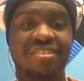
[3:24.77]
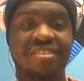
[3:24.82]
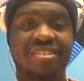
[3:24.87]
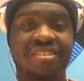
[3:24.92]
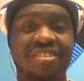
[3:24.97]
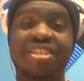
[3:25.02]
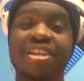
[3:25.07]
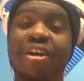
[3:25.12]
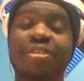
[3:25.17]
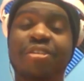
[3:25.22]

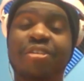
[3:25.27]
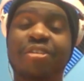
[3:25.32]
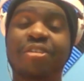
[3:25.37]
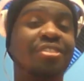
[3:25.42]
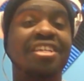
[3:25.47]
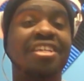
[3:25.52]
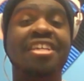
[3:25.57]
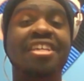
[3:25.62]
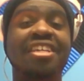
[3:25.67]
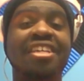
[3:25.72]
She also
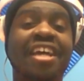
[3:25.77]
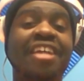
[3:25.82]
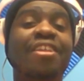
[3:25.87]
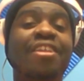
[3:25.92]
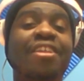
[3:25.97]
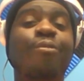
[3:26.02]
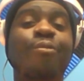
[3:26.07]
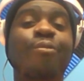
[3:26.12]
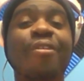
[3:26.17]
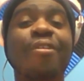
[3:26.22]
says, I
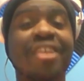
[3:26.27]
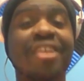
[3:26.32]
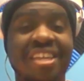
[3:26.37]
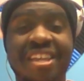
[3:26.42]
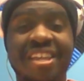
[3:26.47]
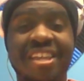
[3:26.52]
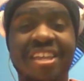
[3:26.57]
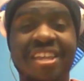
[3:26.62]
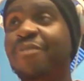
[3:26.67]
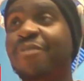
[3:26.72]
don't want to
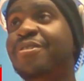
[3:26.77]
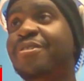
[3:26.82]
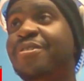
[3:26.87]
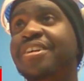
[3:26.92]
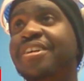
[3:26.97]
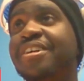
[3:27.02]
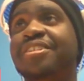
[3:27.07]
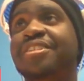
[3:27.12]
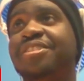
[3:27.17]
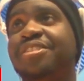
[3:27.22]
get out.
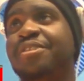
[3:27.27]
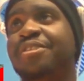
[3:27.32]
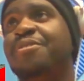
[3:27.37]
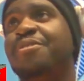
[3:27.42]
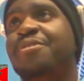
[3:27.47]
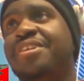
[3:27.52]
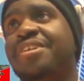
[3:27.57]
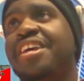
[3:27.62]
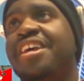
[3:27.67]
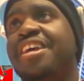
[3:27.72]

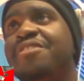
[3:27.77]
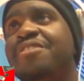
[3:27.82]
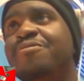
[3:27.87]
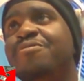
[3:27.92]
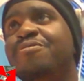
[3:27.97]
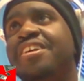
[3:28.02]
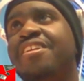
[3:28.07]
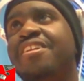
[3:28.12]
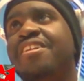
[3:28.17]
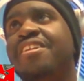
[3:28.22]
So, okay, you
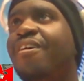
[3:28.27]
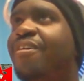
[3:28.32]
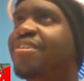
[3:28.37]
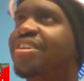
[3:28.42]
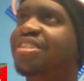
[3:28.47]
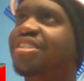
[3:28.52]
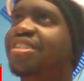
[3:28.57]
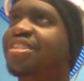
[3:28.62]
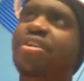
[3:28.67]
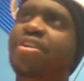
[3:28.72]
getting all
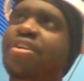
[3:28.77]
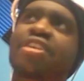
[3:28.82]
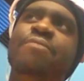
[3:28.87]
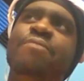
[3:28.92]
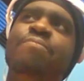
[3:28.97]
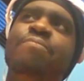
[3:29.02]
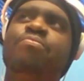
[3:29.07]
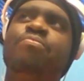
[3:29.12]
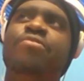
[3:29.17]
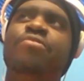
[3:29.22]
this
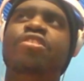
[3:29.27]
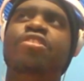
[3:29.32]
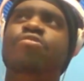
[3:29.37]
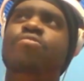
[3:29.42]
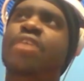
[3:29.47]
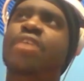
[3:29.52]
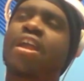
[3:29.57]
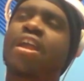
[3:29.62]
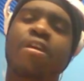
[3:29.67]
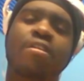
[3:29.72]
money, you
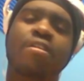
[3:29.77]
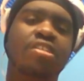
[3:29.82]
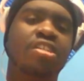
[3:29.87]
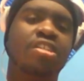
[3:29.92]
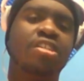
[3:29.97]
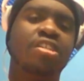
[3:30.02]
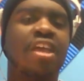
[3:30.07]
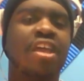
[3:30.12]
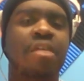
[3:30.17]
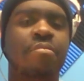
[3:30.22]
got all this
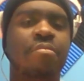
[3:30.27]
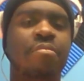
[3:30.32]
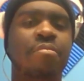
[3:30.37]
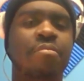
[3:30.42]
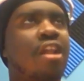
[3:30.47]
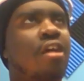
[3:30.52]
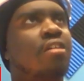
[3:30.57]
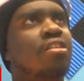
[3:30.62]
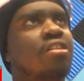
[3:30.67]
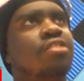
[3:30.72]
fame, you
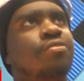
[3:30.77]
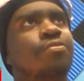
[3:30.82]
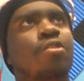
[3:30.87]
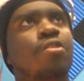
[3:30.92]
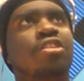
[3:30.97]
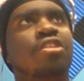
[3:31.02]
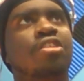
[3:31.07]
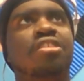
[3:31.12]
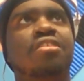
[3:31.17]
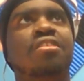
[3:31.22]
got all this
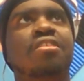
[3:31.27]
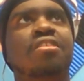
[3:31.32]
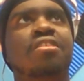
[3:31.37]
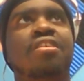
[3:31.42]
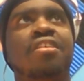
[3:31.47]
fortune.